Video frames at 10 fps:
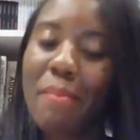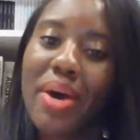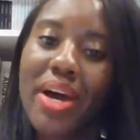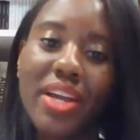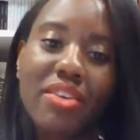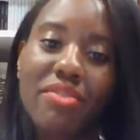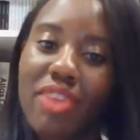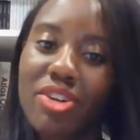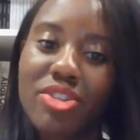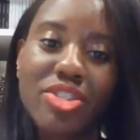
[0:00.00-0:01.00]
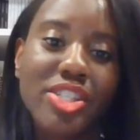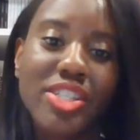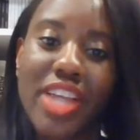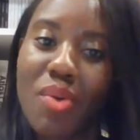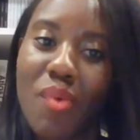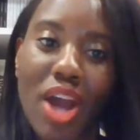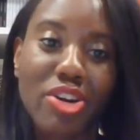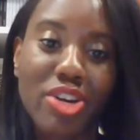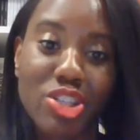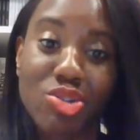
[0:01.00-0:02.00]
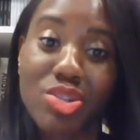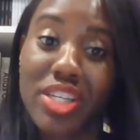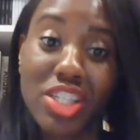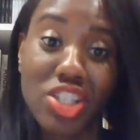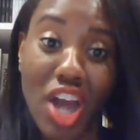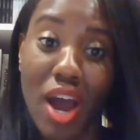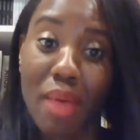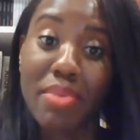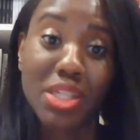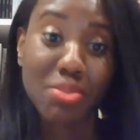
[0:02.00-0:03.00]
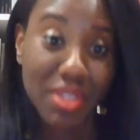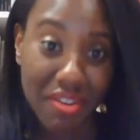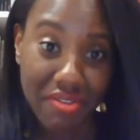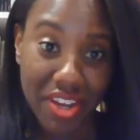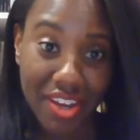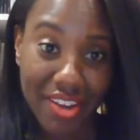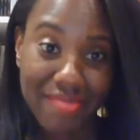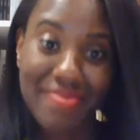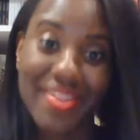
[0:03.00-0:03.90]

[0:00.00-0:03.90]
But first, just state why you're interested in the job. Be specific.